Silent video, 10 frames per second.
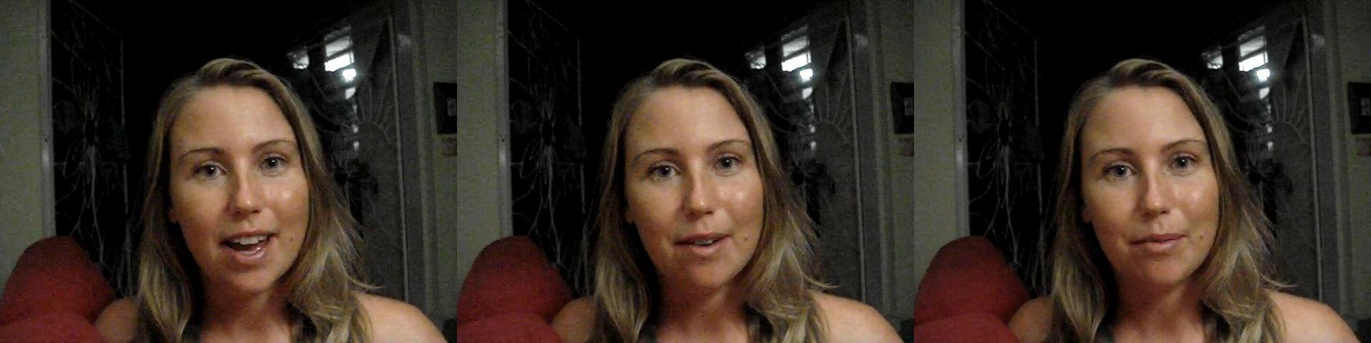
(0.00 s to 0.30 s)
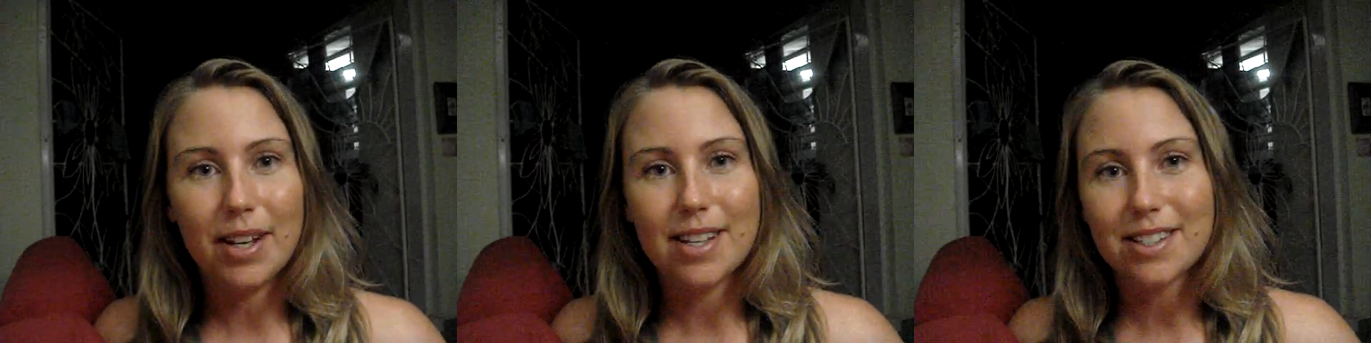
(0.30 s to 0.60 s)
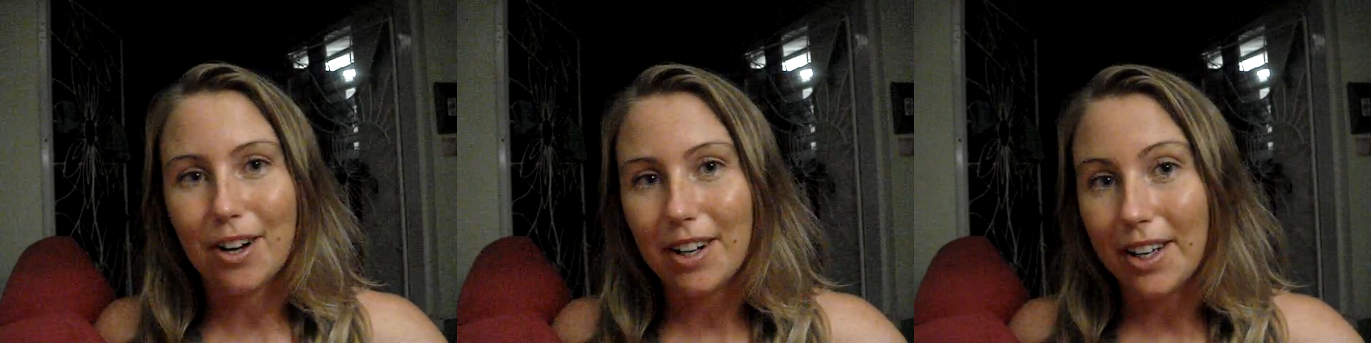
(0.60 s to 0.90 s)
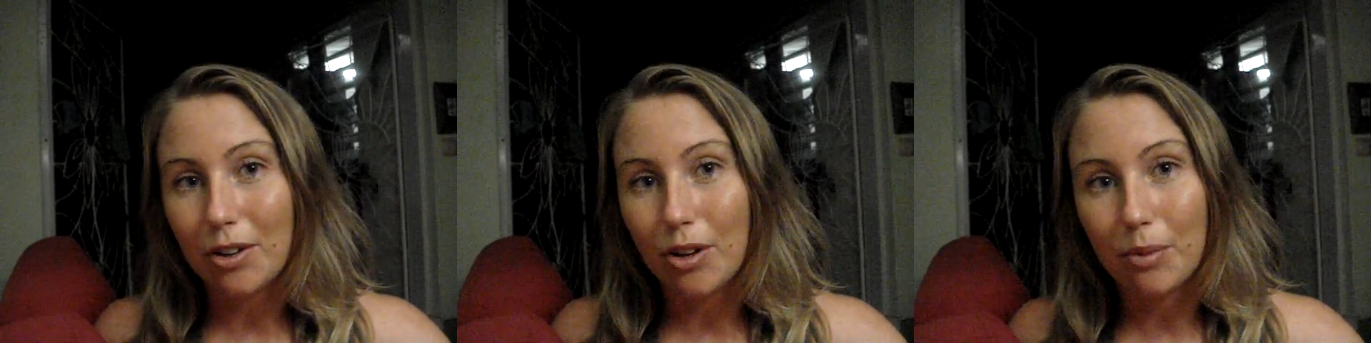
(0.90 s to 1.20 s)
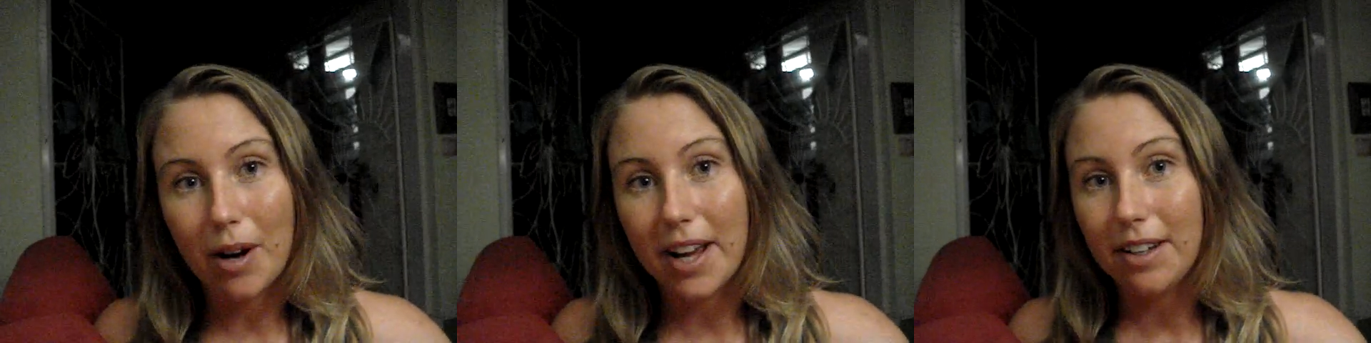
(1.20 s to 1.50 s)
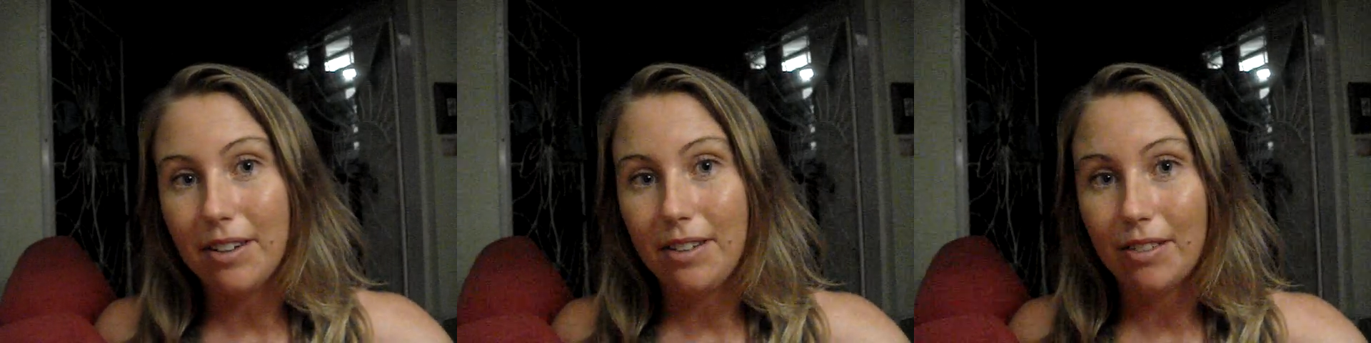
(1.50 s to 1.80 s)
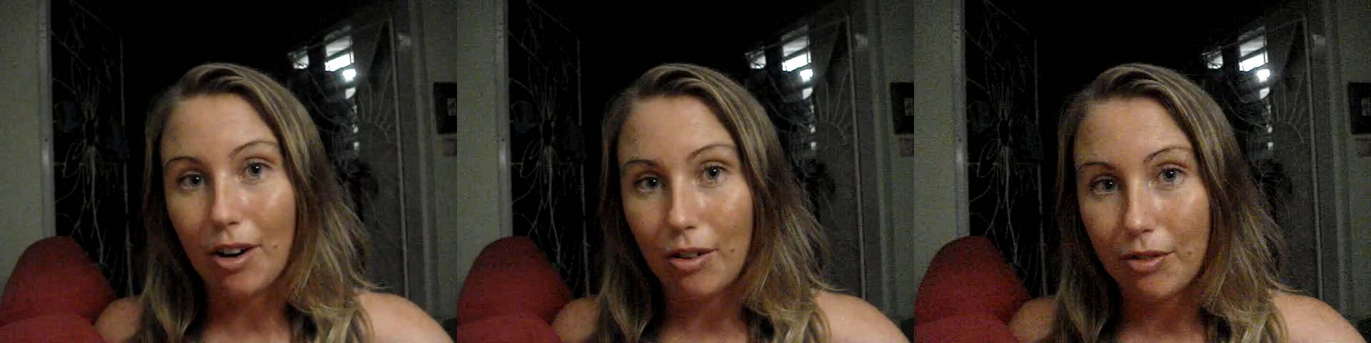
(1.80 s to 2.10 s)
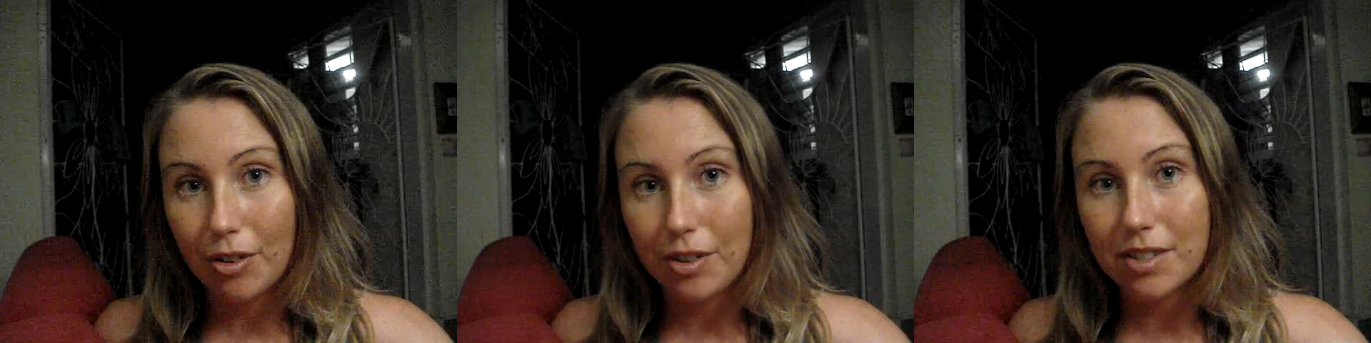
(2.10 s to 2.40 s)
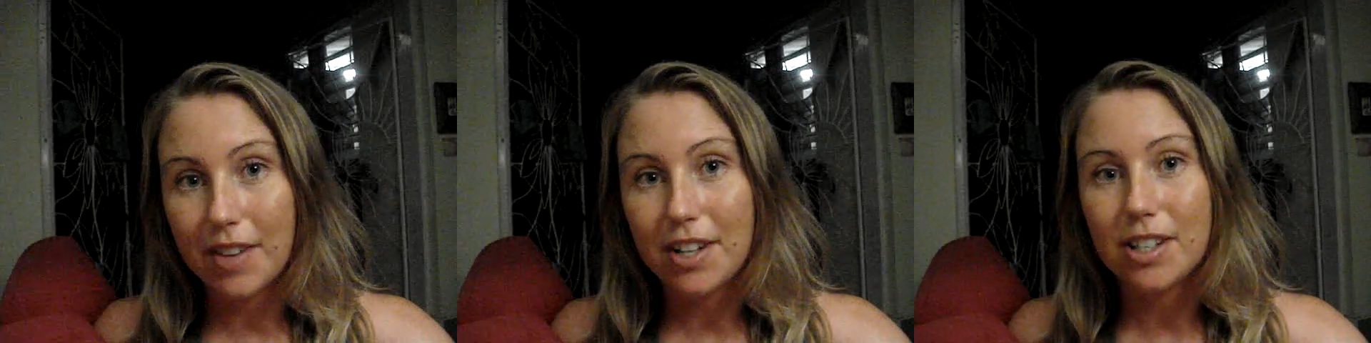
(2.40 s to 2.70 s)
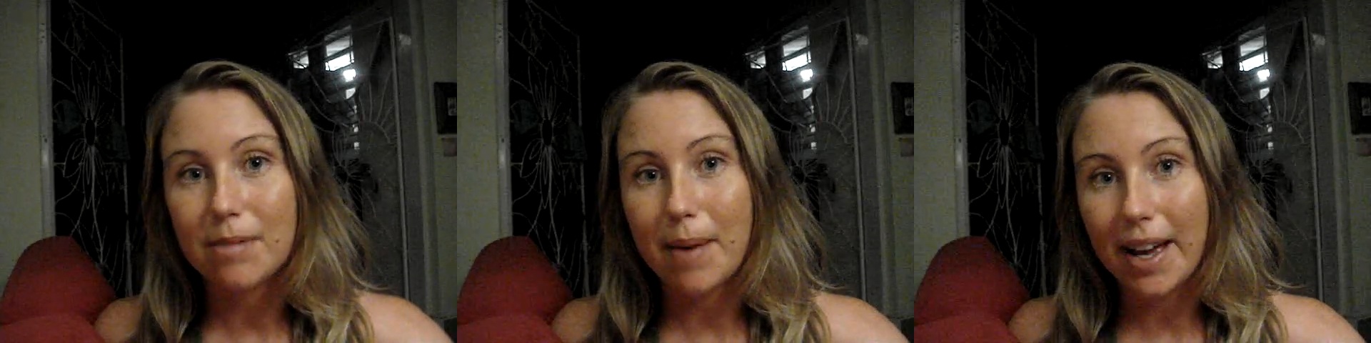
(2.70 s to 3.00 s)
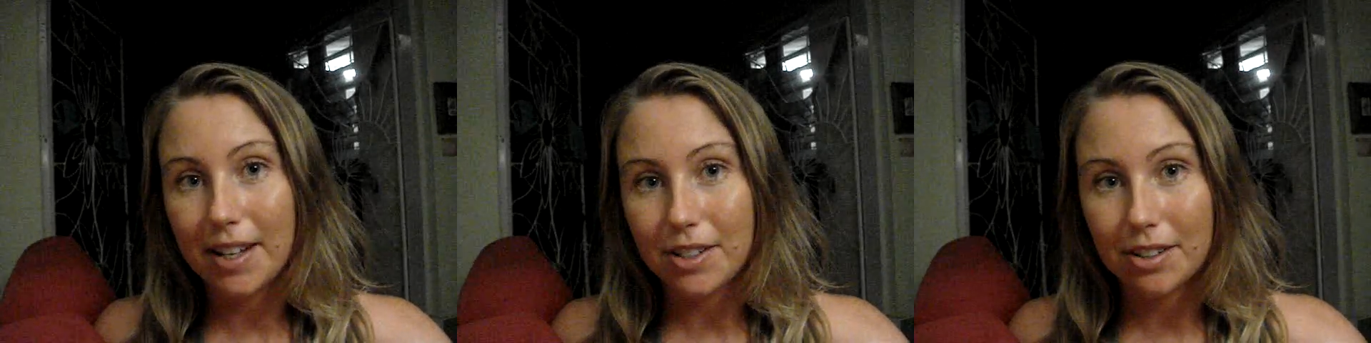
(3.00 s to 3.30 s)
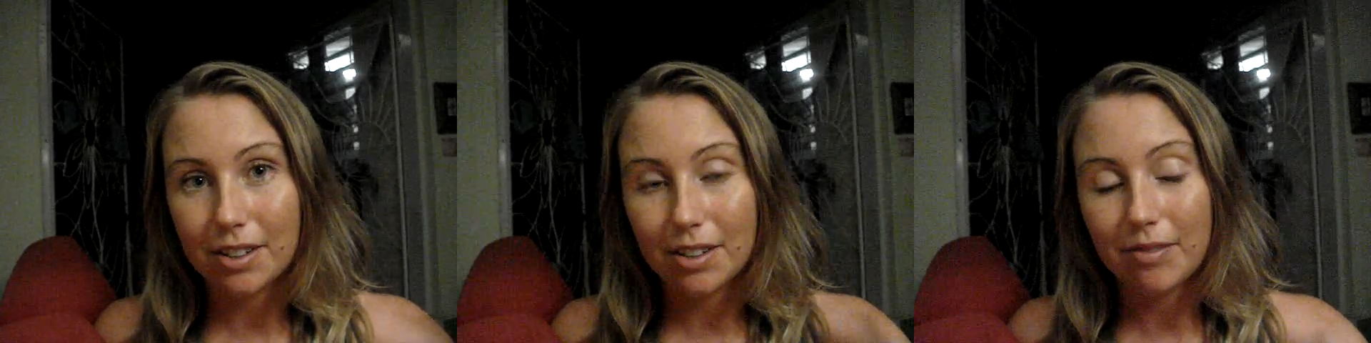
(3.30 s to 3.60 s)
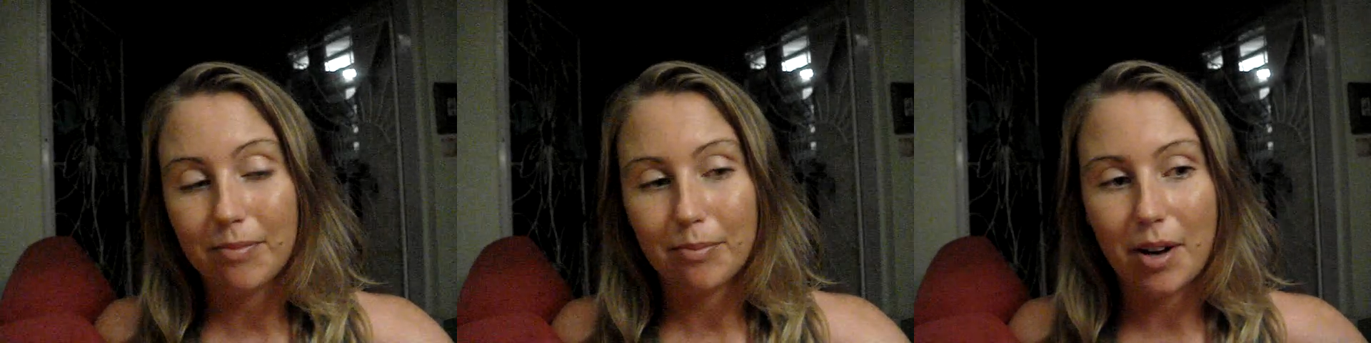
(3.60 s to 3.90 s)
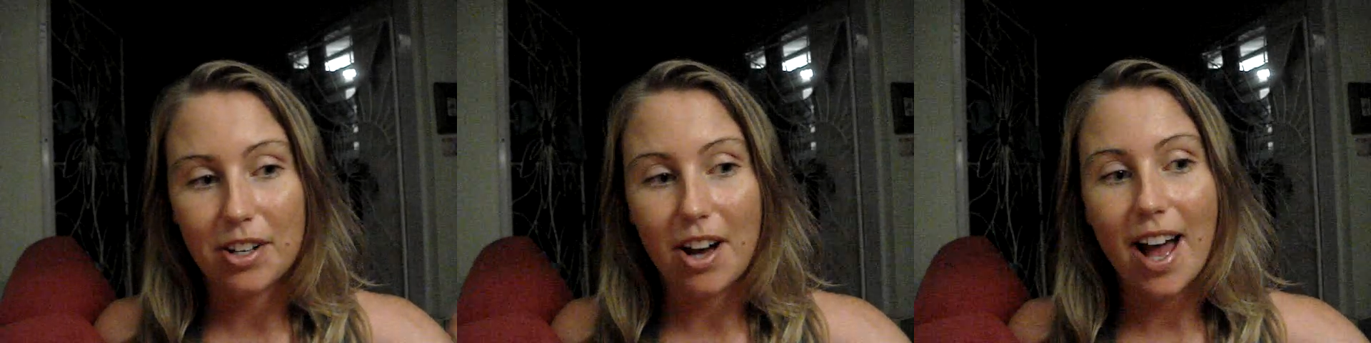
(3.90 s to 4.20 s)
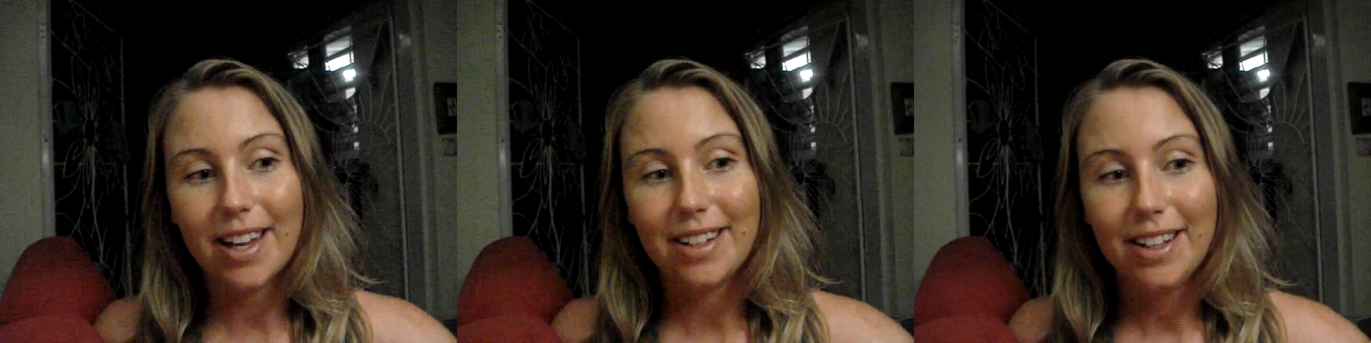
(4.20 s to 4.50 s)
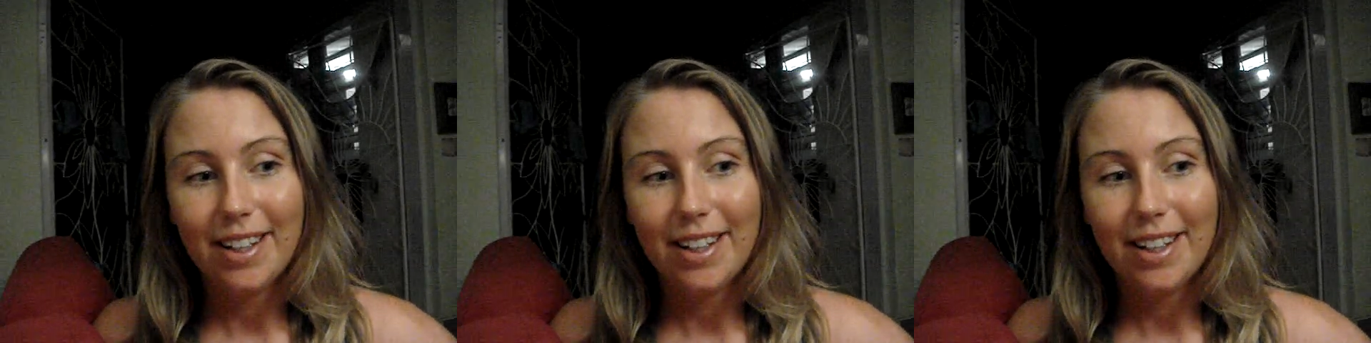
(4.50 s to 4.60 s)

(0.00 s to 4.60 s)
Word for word: and we slowly incorporated whole fruits and veggies back into my diet,